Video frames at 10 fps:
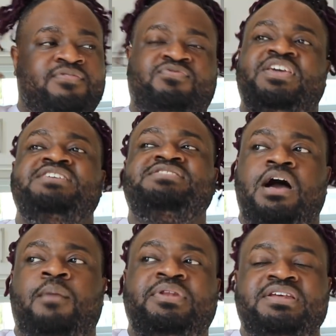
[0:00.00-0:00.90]
these
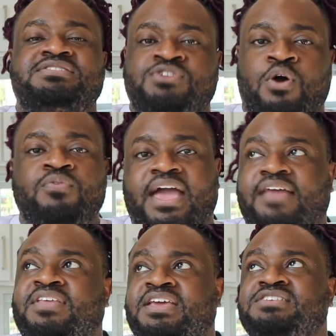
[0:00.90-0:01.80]
companies know
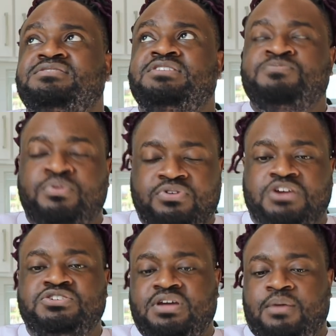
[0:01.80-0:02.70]
that. These
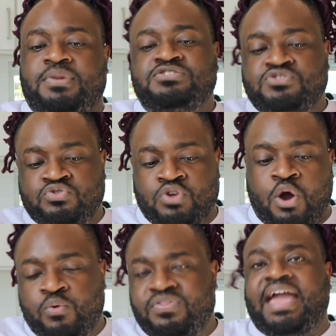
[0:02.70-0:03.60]
production companies
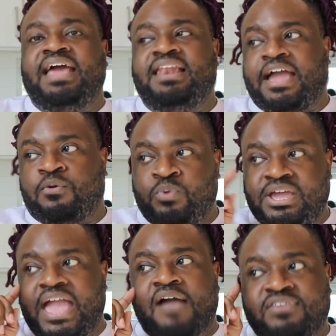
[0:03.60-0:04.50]
know that. Like,
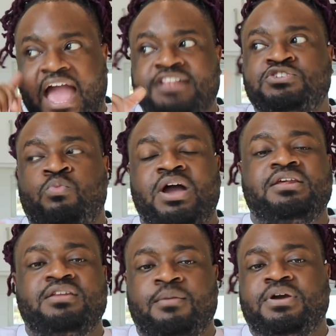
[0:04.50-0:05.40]
we have got to wind
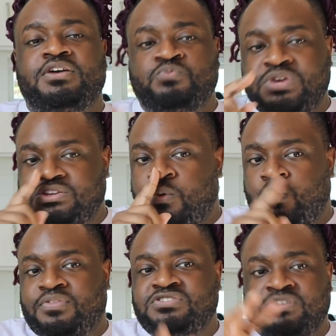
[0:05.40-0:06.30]
it up because we don't
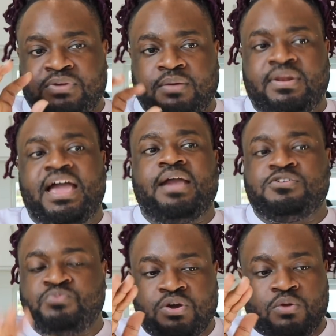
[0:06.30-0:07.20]
want this to be a black,
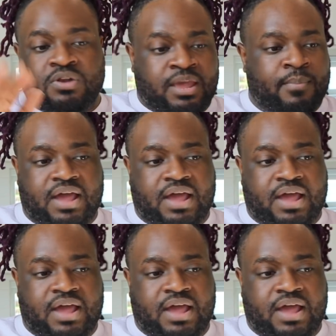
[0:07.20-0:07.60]
because we're going to limit